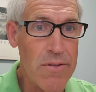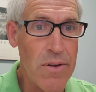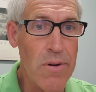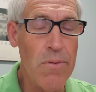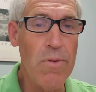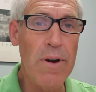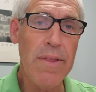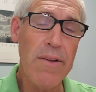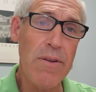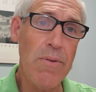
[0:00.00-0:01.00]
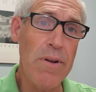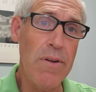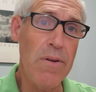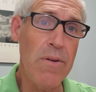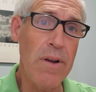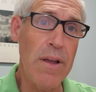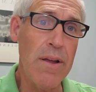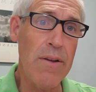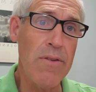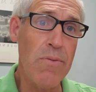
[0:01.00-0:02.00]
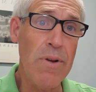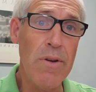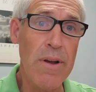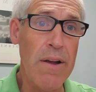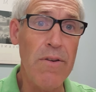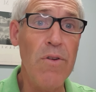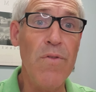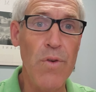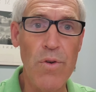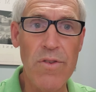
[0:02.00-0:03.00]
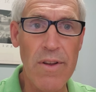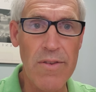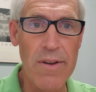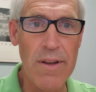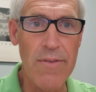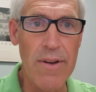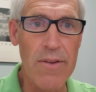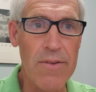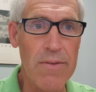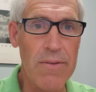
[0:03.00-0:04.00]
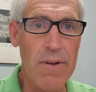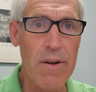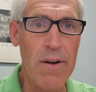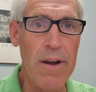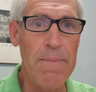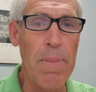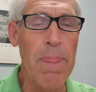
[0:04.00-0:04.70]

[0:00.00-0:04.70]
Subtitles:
So one of the things that we do is we look at your food sensitivities, all right?